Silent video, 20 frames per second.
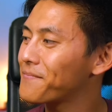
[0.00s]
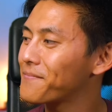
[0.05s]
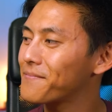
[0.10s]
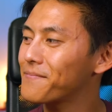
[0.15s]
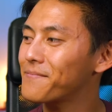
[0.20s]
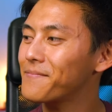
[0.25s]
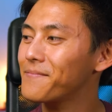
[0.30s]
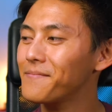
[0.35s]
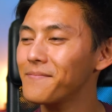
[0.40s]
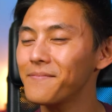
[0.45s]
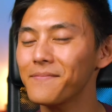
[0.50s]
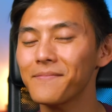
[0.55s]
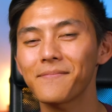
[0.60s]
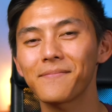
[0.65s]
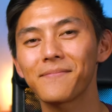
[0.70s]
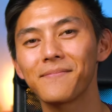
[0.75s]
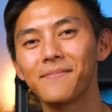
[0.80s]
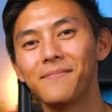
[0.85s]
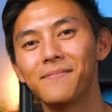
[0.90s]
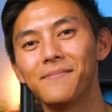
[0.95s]

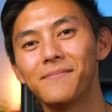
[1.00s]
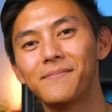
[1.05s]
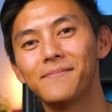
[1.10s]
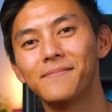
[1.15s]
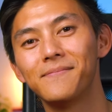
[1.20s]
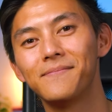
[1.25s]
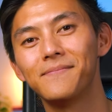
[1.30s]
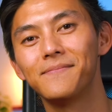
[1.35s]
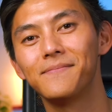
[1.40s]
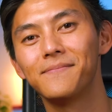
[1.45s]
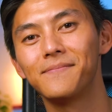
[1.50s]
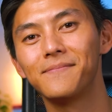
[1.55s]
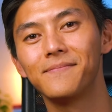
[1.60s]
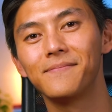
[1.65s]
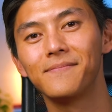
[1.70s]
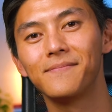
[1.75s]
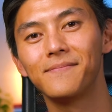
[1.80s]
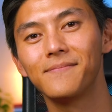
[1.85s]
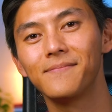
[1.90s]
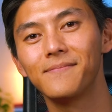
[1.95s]

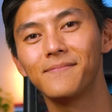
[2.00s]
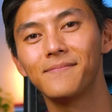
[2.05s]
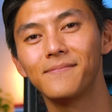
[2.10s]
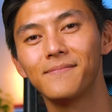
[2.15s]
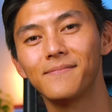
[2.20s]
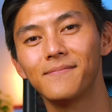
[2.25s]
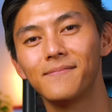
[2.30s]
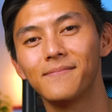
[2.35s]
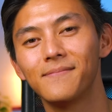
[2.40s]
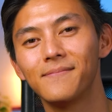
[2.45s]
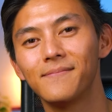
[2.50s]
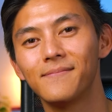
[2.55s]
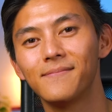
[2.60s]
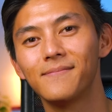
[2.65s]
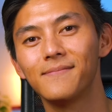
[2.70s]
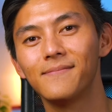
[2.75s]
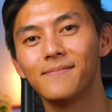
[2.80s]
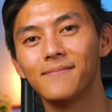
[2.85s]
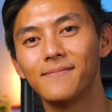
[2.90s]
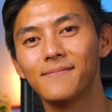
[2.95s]

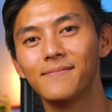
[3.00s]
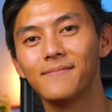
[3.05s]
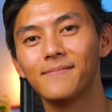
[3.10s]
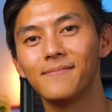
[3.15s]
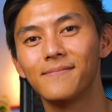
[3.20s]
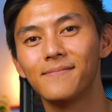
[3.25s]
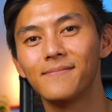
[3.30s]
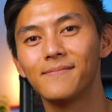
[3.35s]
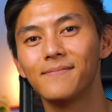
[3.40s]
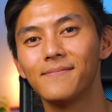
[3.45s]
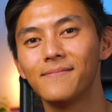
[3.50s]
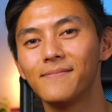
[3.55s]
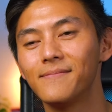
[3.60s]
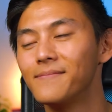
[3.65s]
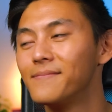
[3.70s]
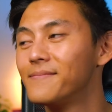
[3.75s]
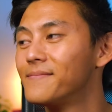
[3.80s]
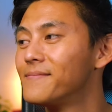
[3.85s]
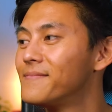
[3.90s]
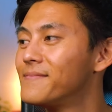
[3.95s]

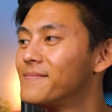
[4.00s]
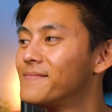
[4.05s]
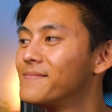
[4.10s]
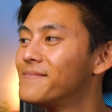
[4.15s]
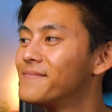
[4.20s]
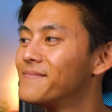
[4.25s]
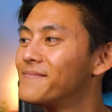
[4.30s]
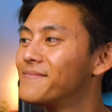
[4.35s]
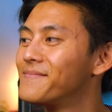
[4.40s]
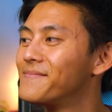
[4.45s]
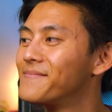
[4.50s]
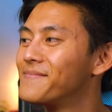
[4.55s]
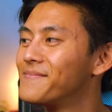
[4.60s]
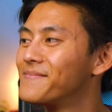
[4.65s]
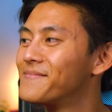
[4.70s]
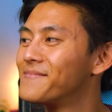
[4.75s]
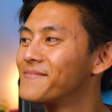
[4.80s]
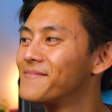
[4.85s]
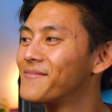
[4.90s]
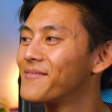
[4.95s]

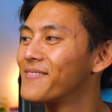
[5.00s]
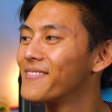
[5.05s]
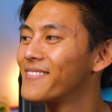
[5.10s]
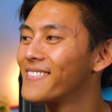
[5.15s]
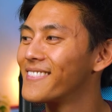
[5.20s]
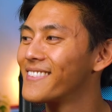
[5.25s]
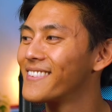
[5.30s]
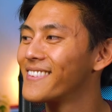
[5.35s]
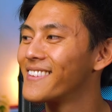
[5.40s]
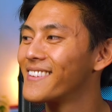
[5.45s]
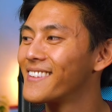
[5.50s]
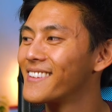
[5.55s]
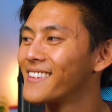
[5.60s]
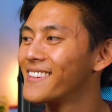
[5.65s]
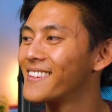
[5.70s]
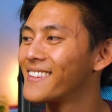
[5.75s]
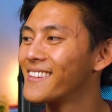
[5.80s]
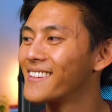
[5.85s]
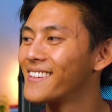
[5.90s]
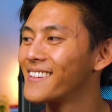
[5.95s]

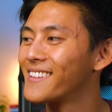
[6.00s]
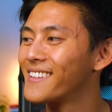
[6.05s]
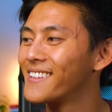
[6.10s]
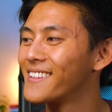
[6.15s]
(silent)